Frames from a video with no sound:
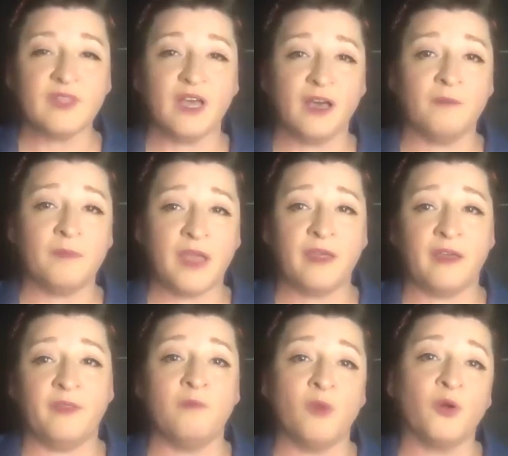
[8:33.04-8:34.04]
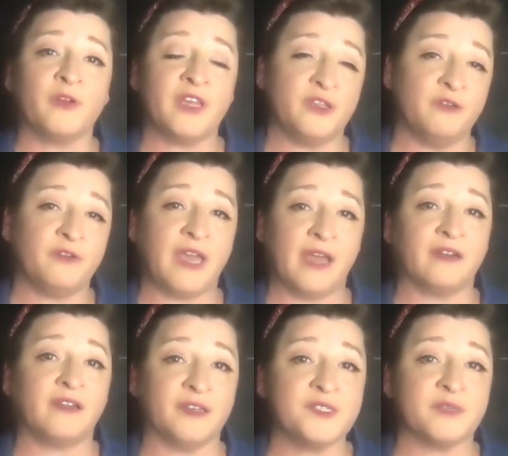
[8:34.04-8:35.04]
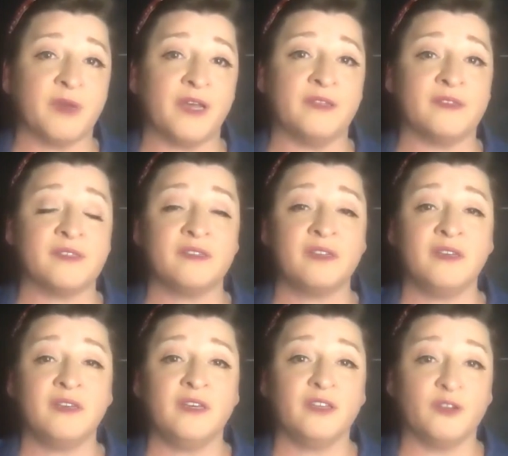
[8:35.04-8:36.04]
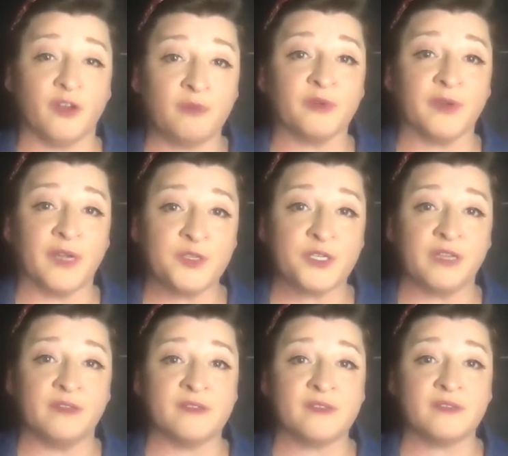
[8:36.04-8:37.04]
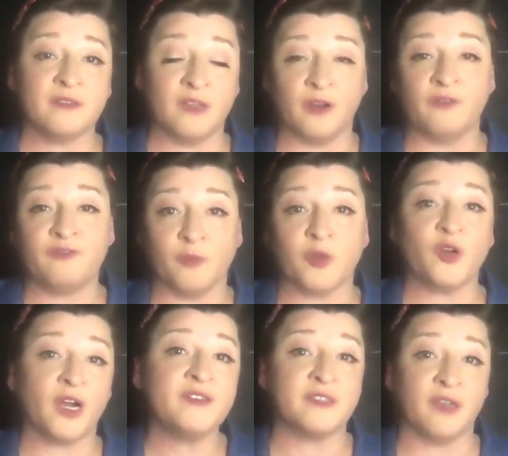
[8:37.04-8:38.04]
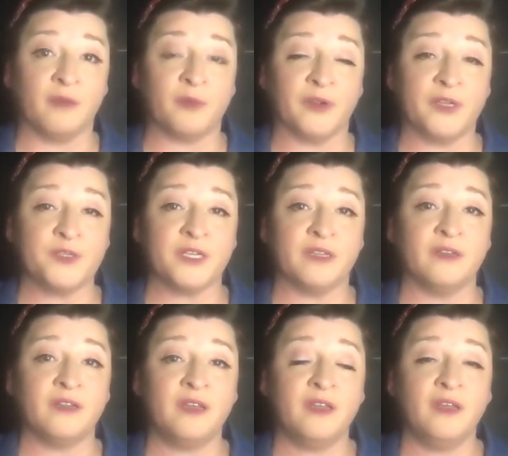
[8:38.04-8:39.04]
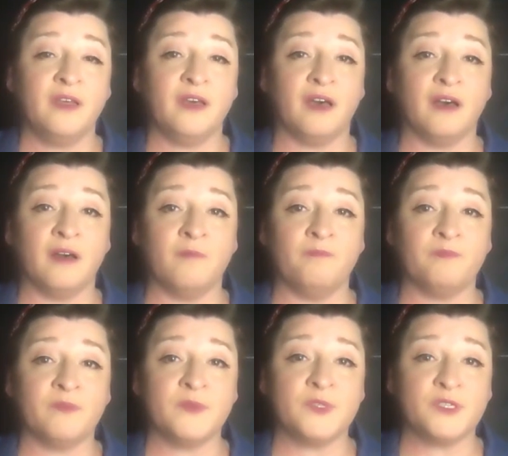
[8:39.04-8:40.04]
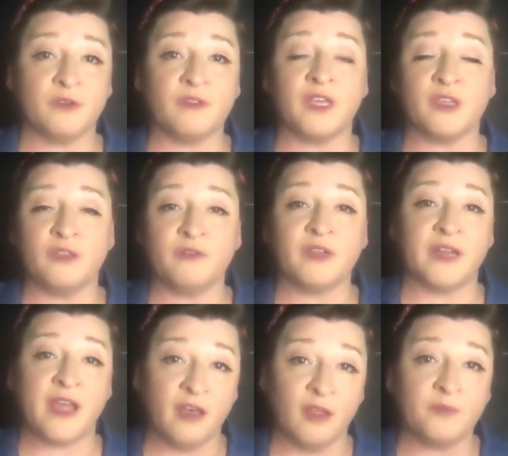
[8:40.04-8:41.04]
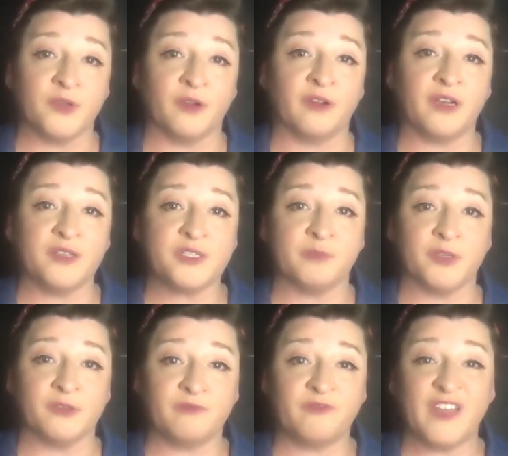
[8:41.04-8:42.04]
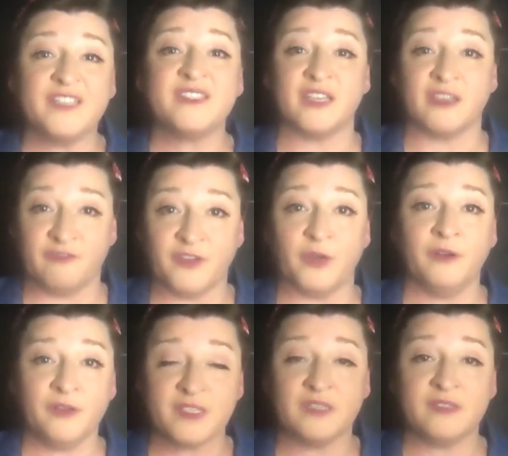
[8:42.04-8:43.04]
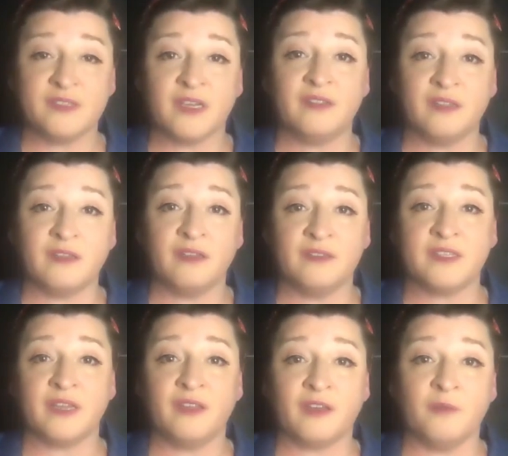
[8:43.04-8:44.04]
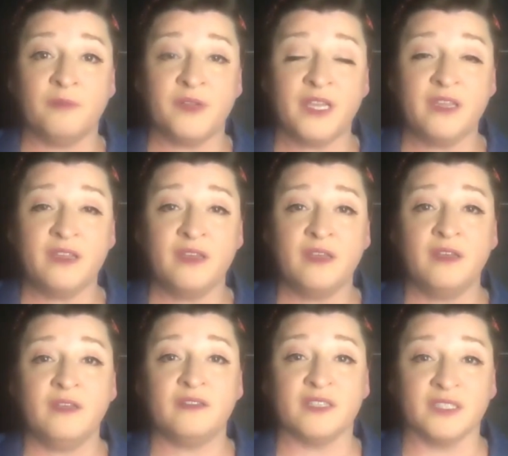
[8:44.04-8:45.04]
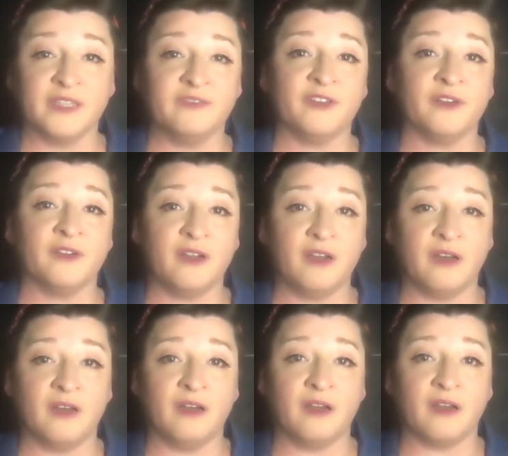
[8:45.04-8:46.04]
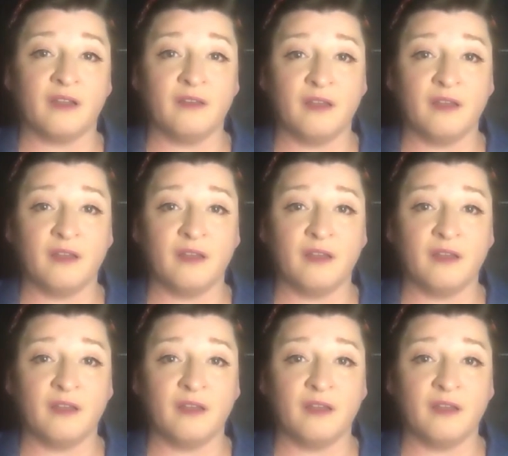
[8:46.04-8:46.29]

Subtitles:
And the more that you can customize your operations, from across the operation, so that you can help your customer facing folks inside the company deliver a